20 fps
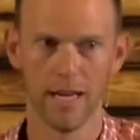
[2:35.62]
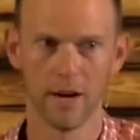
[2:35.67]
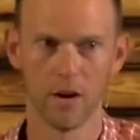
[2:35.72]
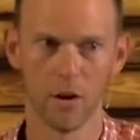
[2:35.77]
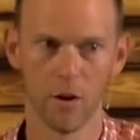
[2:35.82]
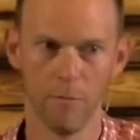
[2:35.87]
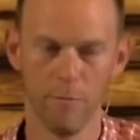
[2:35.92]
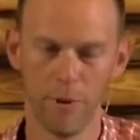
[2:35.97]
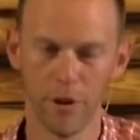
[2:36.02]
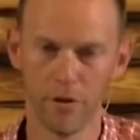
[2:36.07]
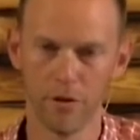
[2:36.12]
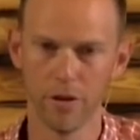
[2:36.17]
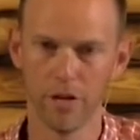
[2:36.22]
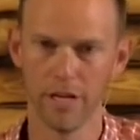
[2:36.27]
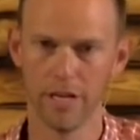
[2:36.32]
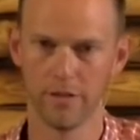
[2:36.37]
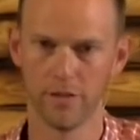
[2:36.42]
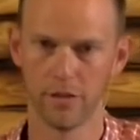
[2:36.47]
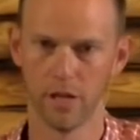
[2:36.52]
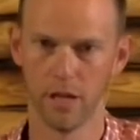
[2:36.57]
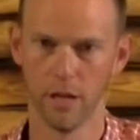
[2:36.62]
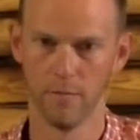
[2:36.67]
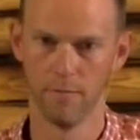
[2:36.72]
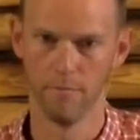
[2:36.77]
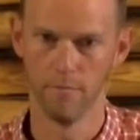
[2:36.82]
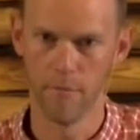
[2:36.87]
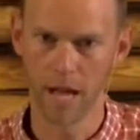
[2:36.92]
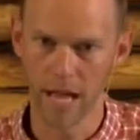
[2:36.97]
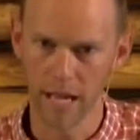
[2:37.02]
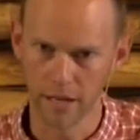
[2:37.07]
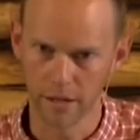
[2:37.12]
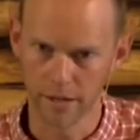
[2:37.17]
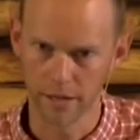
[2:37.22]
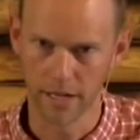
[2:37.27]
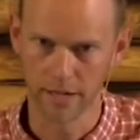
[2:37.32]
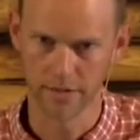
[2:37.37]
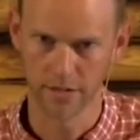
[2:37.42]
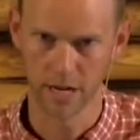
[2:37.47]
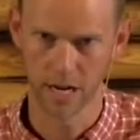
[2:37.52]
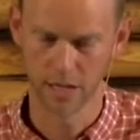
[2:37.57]
in our ability to lament
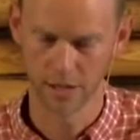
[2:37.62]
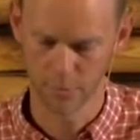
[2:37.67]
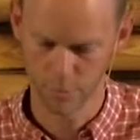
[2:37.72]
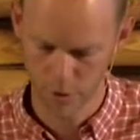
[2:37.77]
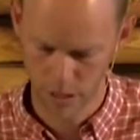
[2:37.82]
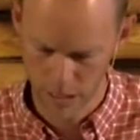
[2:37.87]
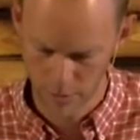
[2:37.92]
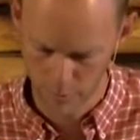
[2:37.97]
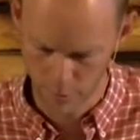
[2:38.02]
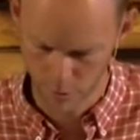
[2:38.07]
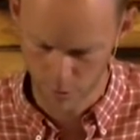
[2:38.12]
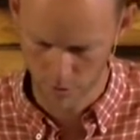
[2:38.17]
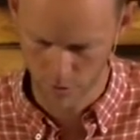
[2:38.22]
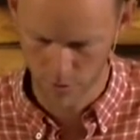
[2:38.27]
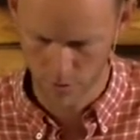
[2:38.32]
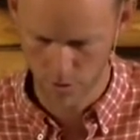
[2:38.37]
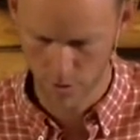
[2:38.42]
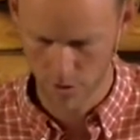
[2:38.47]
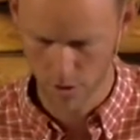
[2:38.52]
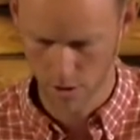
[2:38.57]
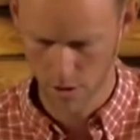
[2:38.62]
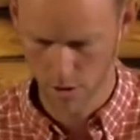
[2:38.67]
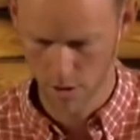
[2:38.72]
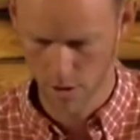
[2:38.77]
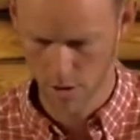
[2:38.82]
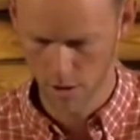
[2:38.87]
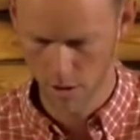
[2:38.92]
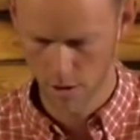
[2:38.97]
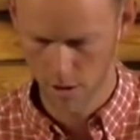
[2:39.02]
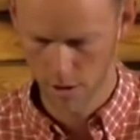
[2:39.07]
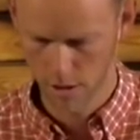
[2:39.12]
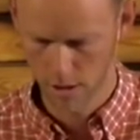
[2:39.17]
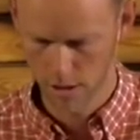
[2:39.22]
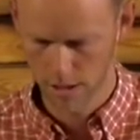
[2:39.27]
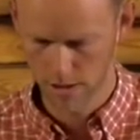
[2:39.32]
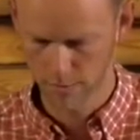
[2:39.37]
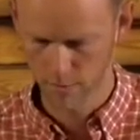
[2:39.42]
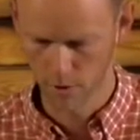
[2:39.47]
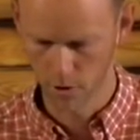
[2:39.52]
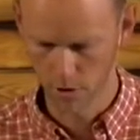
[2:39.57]
as God's people.
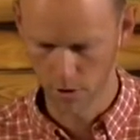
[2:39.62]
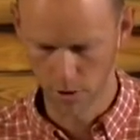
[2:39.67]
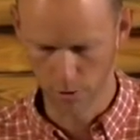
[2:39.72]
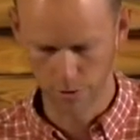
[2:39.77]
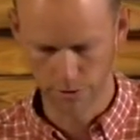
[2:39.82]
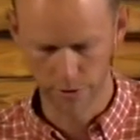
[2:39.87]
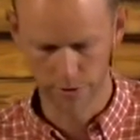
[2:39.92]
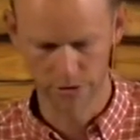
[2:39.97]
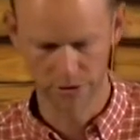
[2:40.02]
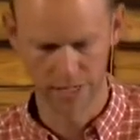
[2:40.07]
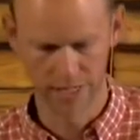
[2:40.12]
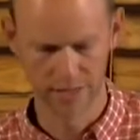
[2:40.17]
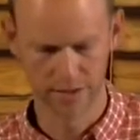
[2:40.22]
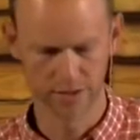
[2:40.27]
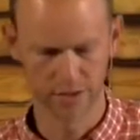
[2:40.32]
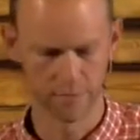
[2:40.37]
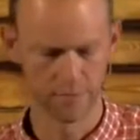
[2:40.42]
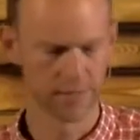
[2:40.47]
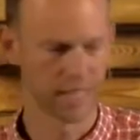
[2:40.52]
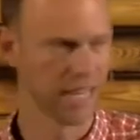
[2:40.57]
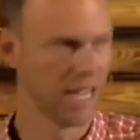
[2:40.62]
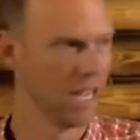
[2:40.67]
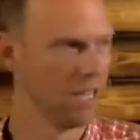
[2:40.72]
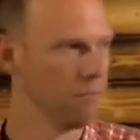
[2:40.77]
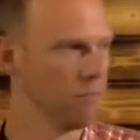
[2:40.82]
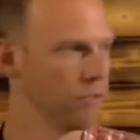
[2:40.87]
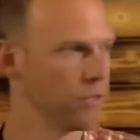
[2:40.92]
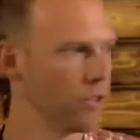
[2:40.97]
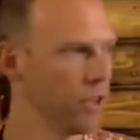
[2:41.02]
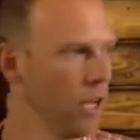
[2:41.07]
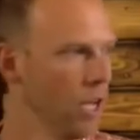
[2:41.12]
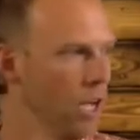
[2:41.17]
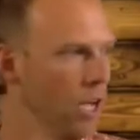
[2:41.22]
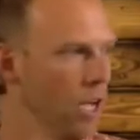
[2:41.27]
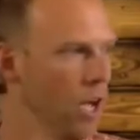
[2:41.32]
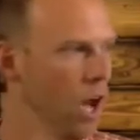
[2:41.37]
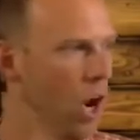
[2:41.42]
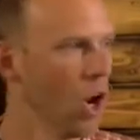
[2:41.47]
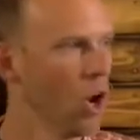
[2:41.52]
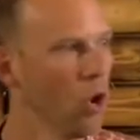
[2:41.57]
As Martin Luther said, sometimes
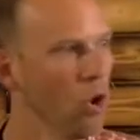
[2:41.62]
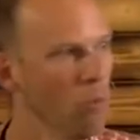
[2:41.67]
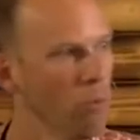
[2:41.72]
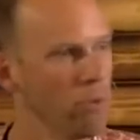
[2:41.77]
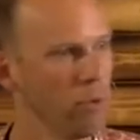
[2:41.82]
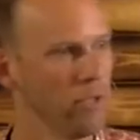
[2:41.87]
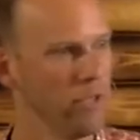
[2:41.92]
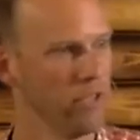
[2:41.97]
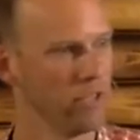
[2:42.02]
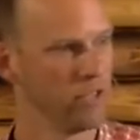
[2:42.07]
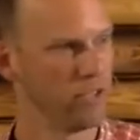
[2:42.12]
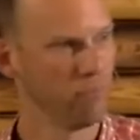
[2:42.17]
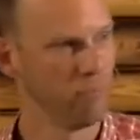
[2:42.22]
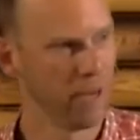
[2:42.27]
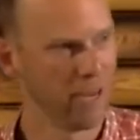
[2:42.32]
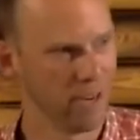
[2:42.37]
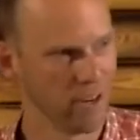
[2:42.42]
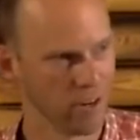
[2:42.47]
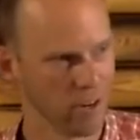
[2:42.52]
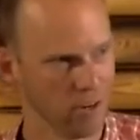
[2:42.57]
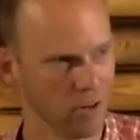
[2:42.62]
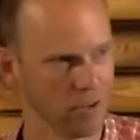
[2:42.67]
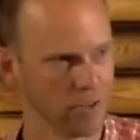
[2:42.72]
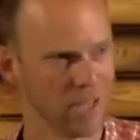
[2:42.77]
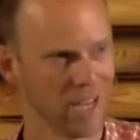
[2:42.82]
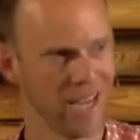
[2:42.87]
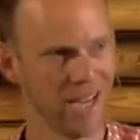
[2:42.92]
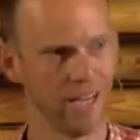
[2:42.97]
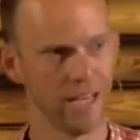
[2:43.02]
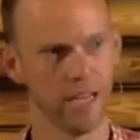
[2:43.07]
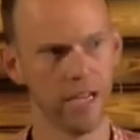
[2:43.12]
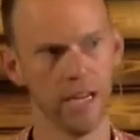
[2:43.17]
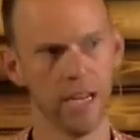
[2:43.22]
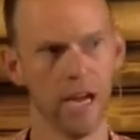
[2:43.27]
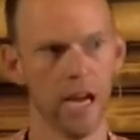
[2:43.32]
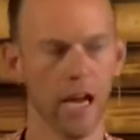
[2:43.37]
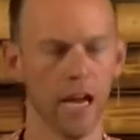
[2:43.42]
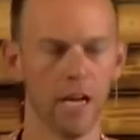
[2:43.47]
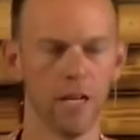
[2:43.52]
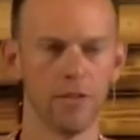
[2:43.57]
Hope despairs, and
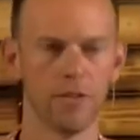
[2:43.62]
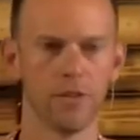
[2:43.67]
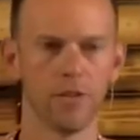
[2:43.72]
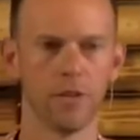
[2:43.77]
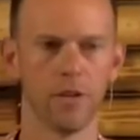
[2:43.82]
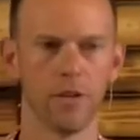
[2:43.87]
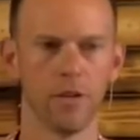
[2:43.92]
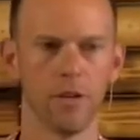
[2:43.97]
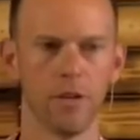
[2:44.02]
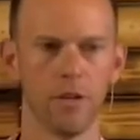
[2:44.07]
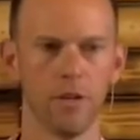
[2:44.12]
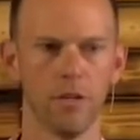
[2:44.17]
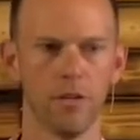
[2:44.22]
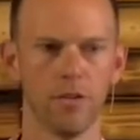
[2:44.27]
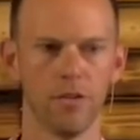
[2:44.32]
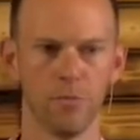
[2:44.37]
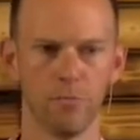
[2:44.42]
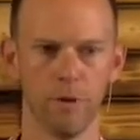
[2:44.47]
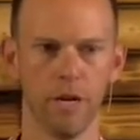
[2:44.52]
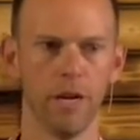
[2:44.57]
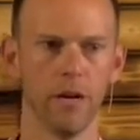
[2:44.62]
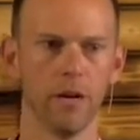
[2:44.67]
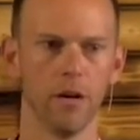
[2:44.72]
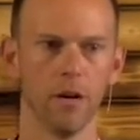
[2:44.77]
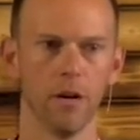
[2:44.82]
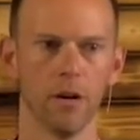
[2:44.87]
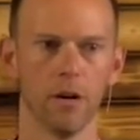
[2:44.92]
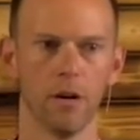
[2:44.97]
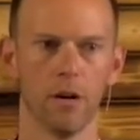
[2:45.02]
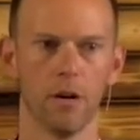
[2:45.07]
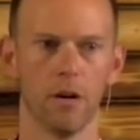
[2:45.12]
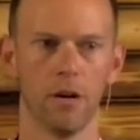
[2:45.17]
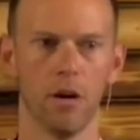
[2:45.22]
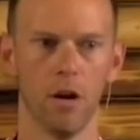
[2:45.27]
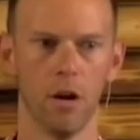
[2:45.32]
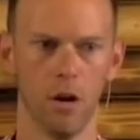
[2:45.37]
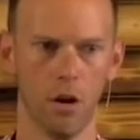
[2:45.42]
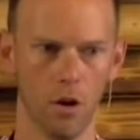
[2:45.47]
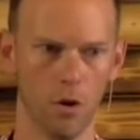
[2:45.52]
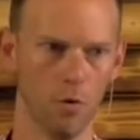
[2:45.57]
yet despair
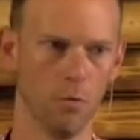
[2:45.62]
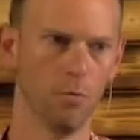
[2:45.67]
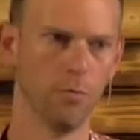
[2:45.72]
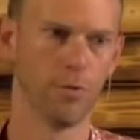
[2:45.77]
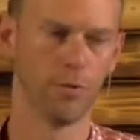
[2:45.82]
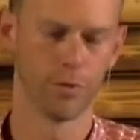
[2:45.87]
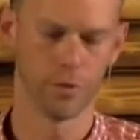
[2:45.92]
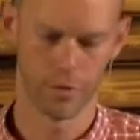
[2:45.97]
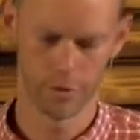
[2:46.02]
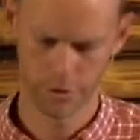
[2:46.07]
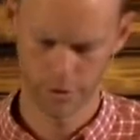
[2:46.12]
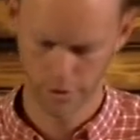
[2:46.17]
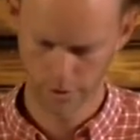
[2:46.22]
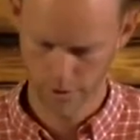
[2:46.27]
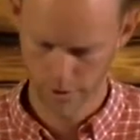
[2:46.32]
hopes.